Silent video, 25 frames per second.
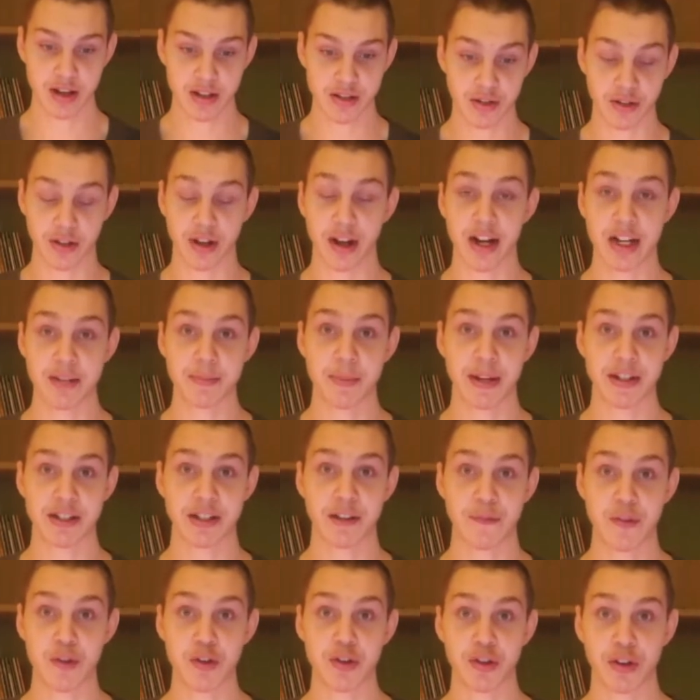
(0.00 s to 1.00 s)
So God makes
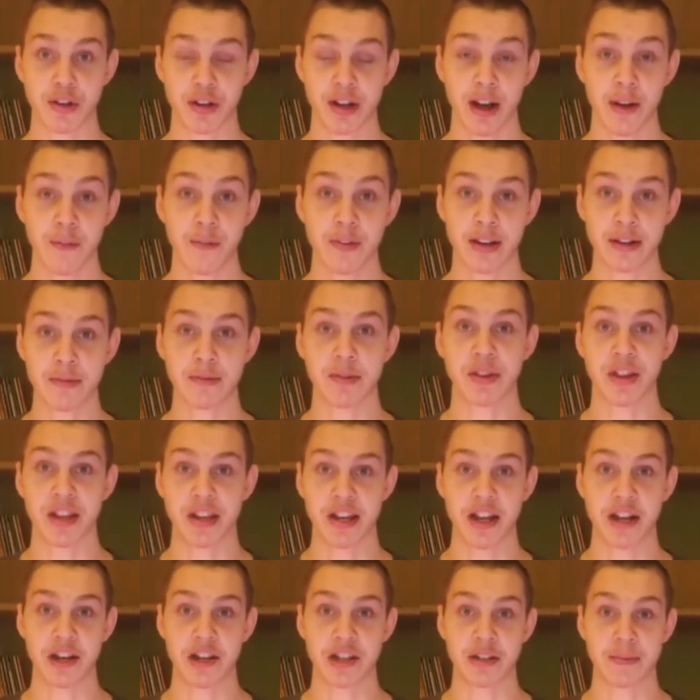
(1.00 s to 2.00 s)
a future covenant with the
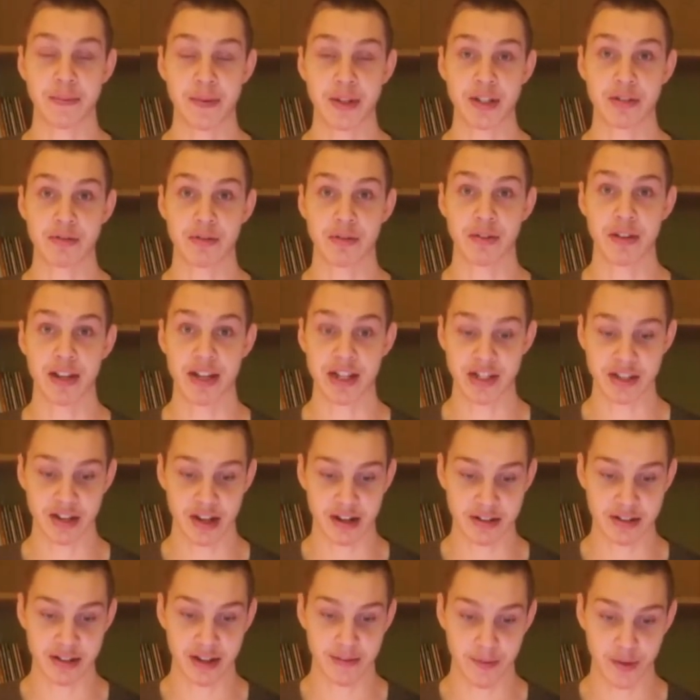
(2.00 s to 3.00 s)
nation of Israel. He's
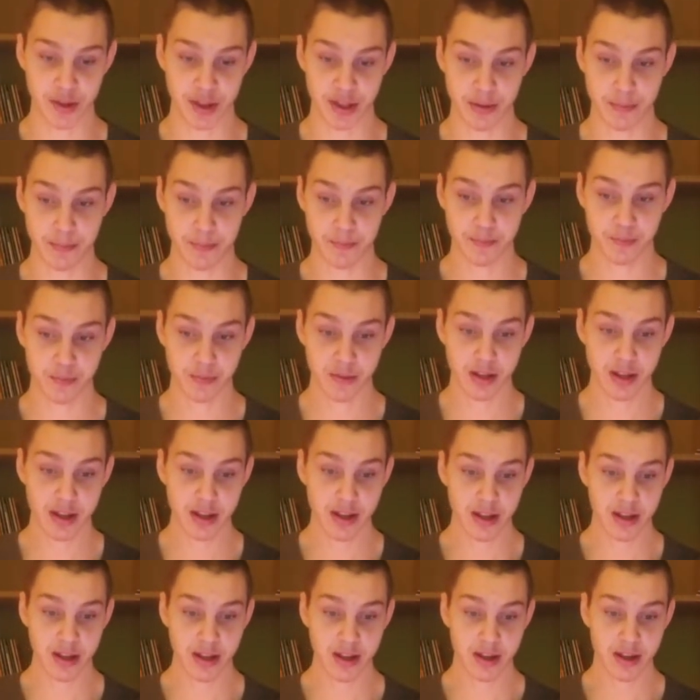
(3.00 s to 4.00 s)
not done with them.
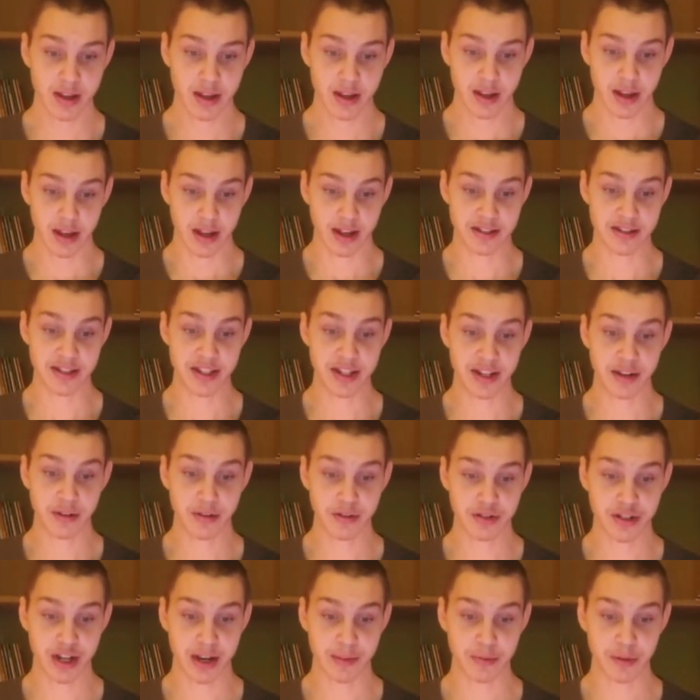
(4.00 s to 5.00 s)

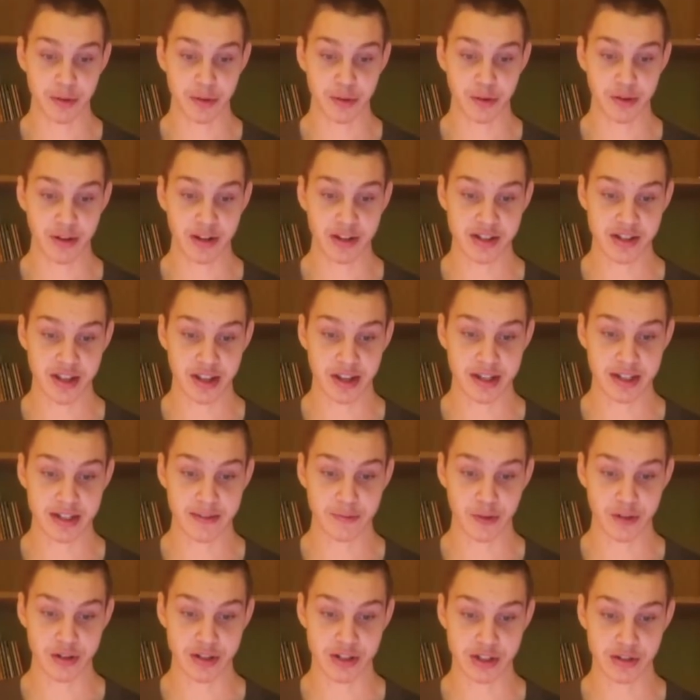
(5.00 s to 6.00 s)
Ezekiel chapter 36,
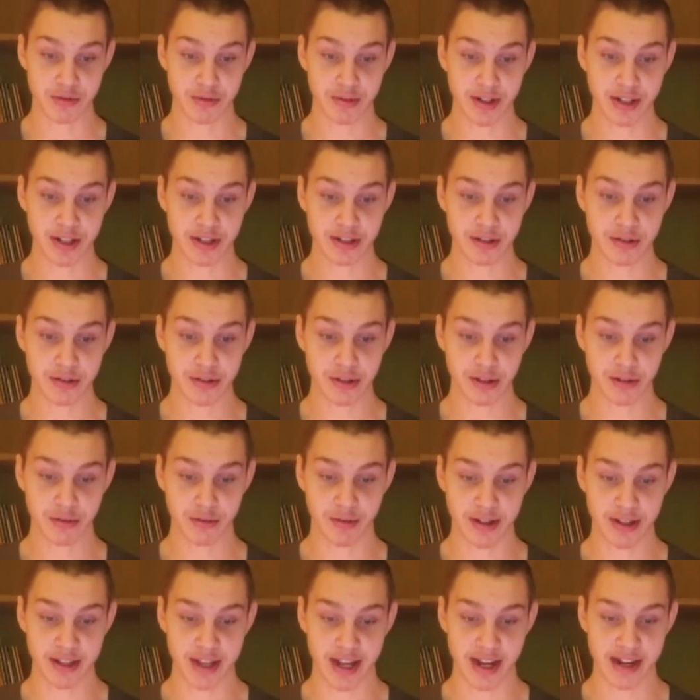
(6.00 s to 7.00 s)
verses 22 to
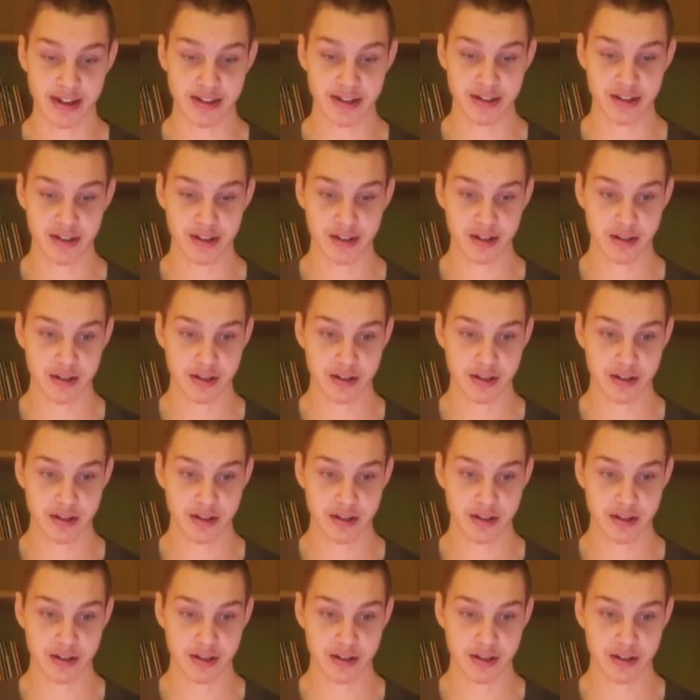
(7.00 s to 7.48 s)
28.